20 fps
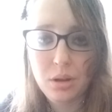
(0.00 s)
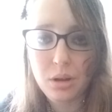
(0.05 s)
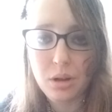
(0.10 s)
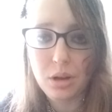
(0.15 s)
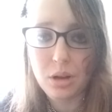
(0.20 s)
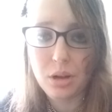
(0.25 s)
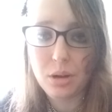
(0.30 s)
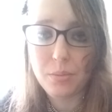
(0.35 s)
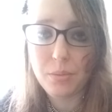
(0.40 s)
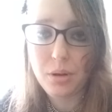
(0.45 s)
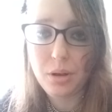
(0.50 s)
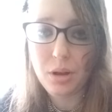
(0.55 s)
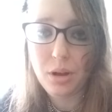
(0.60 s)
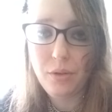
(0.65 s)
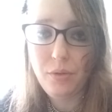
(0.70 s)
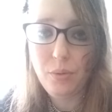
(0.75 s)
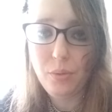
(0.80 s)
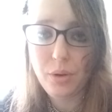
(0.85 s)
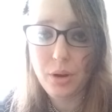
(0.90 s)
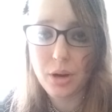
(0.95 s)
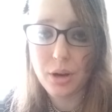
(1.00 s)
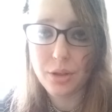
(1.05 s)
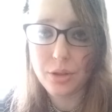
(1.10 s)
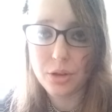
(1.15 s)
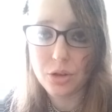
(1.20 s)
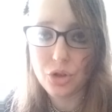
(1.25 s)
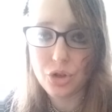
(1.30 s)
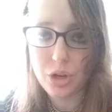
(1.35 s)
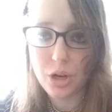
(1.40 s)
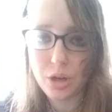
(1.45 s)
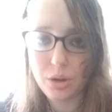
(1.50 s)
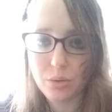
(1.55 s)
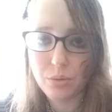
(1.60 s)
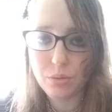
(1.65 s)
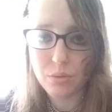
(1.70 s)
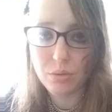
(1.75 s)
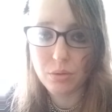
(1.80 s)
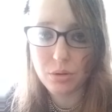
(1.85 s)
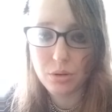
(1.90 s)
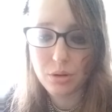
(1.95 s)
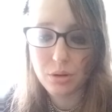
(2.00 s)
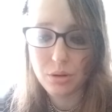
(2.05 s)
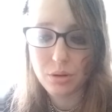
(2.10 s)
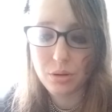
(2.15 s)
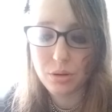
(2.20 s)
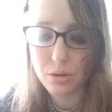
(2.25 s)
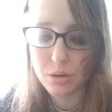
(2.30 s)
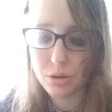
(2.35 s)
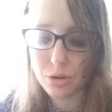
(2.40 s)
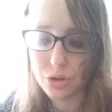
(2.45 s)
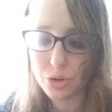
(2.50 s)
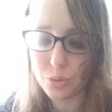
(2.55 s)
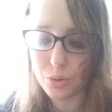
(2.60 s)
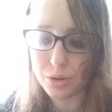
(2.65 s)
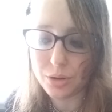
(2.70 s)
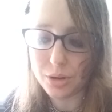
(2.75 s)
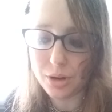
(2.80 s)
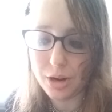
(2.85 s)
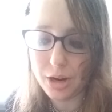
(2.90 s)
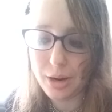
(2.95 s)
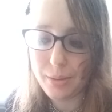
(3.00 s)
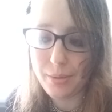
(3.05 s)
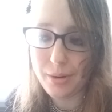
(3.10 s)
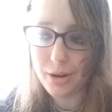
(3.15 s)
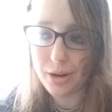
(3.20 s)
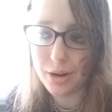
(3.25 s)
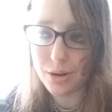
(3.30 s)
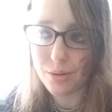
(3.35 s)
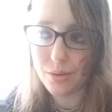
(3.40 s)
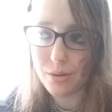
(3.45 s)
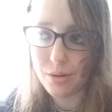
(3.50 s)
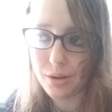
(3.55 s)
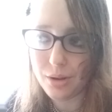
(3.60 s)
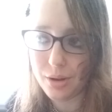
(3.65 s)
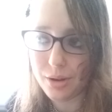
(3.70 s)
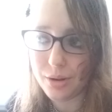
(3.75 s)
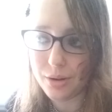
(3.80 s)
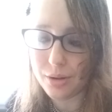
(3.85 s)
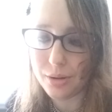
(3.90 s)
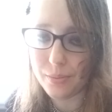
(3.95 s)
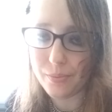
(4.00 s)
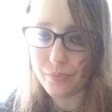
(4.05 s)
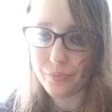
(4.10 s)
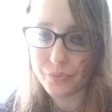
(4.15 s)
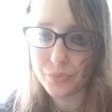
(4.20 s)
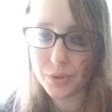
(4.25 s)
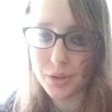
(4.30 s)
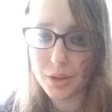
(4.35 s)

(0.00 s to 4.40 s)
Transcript: Um, I've only had this channel a short time now, and, um,